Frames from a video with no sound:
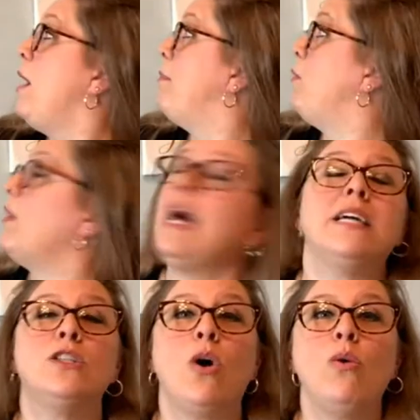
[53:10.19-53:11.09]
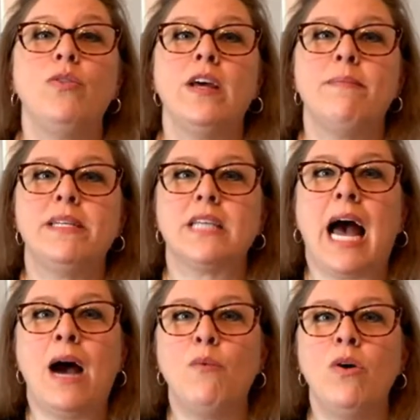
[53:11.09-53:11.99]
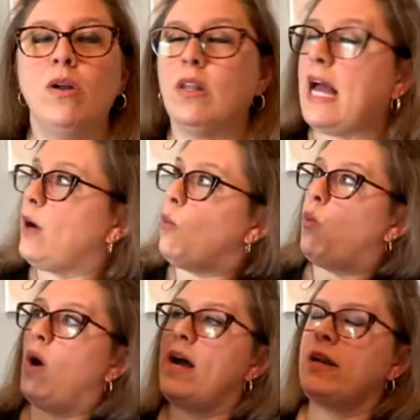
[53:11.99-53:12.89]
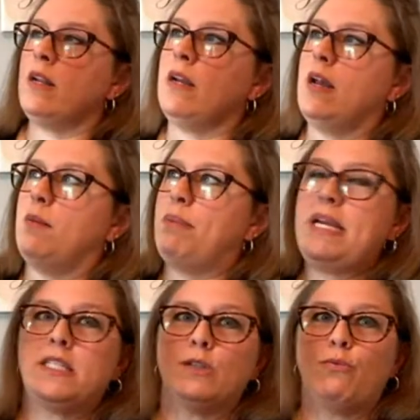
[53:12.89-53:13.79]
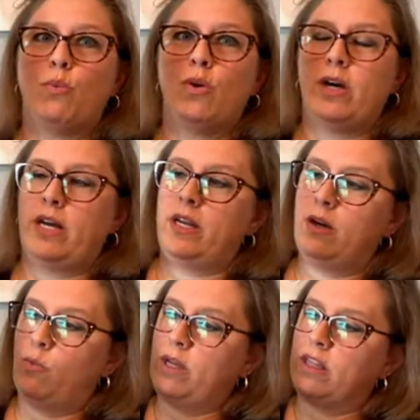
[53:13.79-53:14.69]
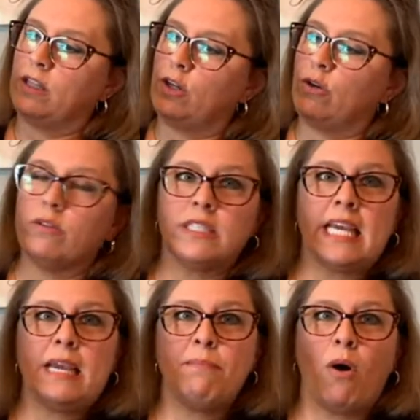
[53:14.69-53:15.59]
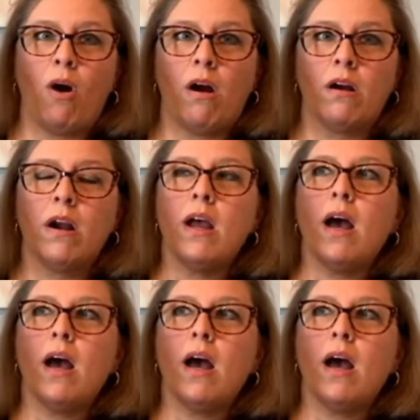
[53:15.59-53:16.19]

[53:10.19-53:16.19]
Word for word: But what I told them is I want like one piece of wood with a little T-bar